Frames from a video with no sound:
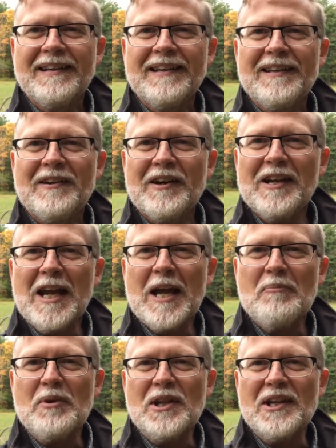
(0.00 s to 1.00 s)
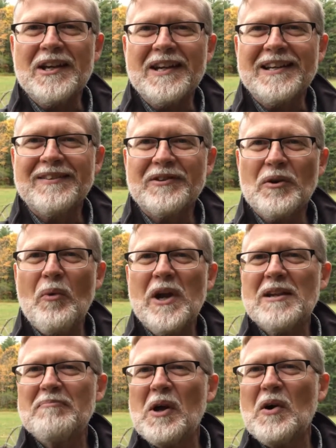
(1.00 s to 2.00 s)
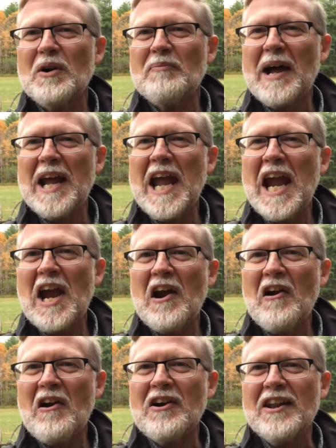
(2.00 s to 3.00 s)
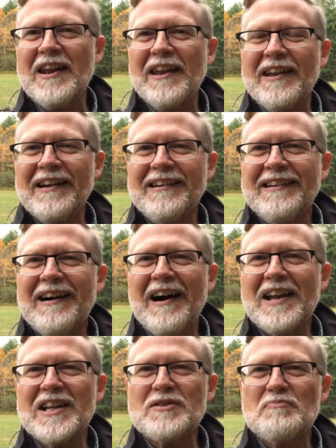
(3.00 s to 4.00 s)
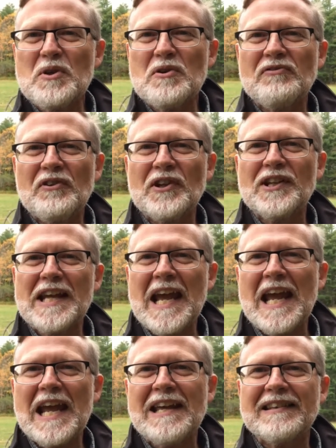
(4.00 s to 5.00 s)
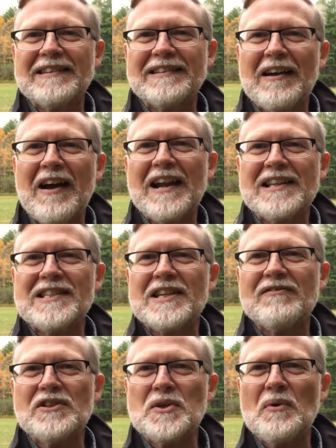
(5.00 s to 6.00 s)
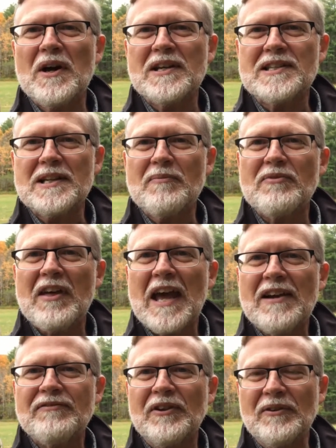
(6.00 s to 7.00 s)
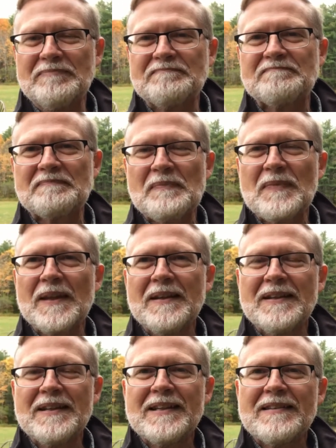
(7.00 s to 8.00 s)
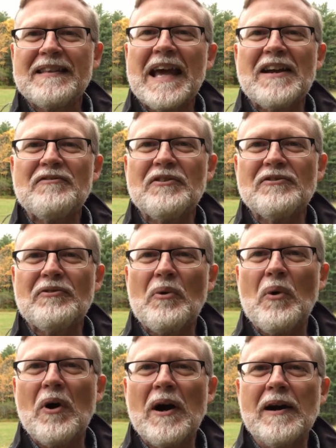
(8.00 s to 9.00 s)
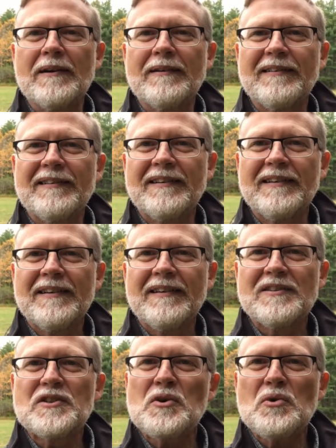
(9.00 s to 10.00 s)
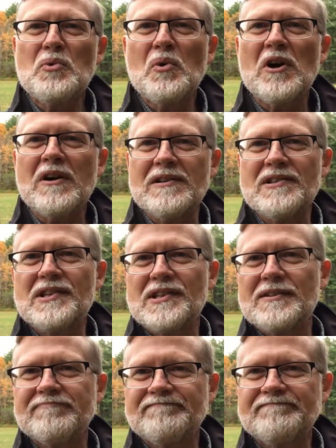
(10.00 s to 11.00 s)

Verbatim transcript: here I am in the, with the wind blowing in my hair and on this beautiful day that God has given to us I'm thankful thankful for two words